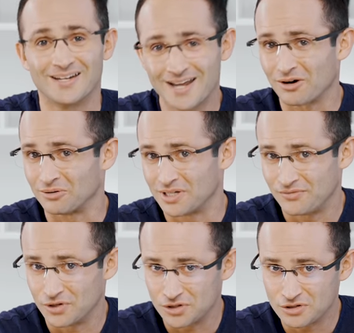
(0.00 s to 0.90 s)
Now,
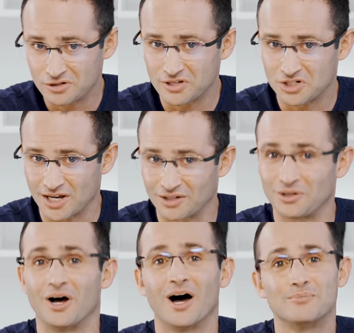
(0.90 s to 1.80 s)
if you're new to the
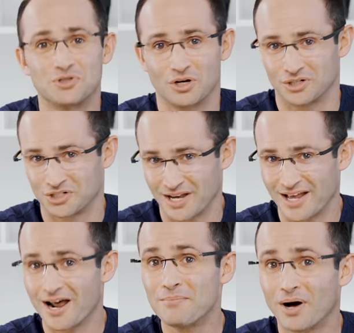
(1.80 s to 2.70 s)
channel, I'm Josh,
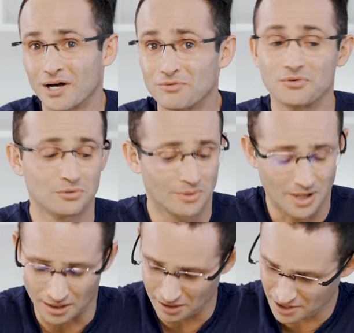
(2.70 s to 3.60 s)
and I buy and review
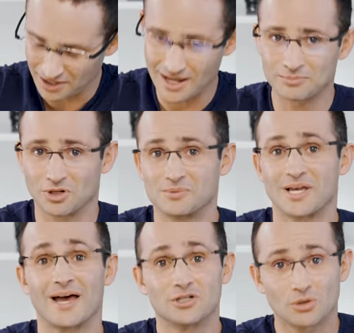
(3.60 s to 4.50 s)
a lot of laptops
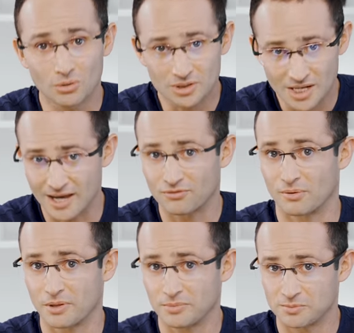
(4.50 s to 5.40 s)
and talk tech
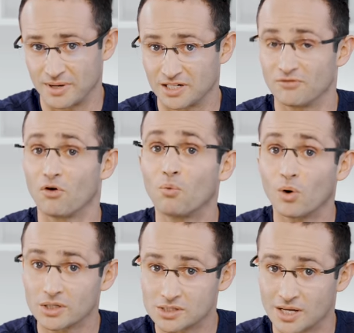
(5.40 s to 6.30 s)
from the perspective of
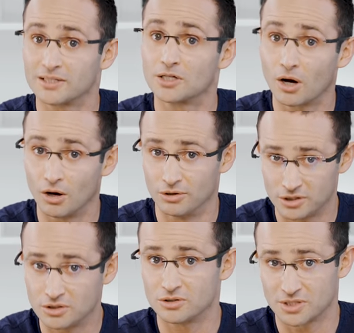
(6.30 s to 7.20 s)
what it's like to own
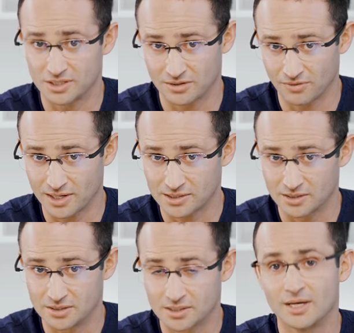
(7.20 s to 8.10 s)
and use these
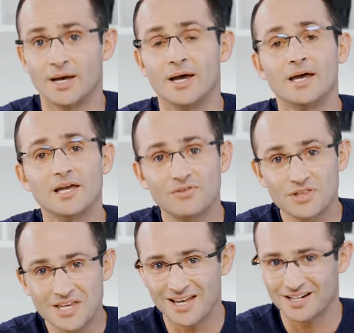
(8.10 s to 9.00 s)
devices. If
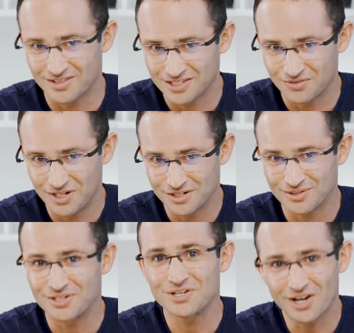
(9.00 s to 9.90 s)
at the end of this
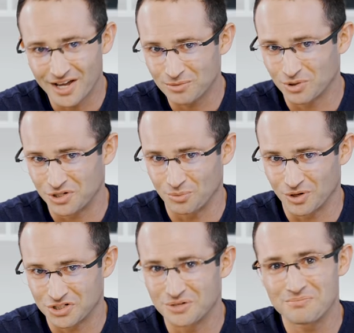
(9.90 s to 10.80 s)
video you like what you
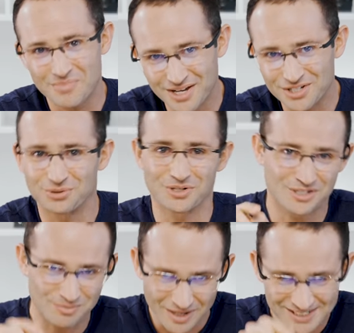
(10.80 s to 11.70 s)
watched, make sure to
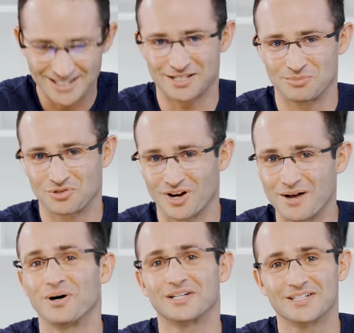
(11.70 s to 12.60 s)
smash that
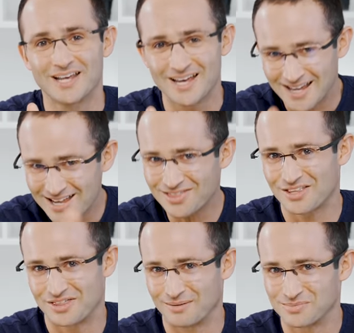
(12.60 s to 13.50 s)
subscribe button, hit
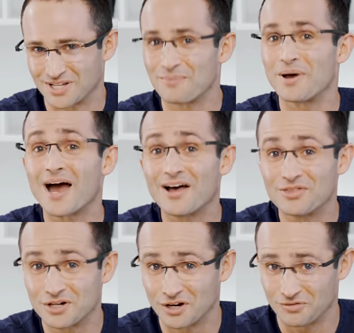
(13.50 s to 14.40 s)
the thumbs up
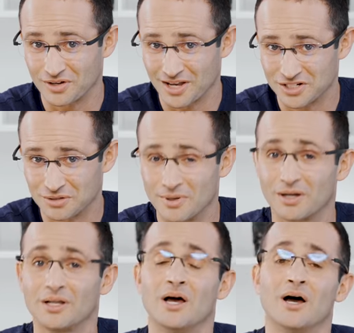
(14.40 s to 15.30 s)
and the notification bell.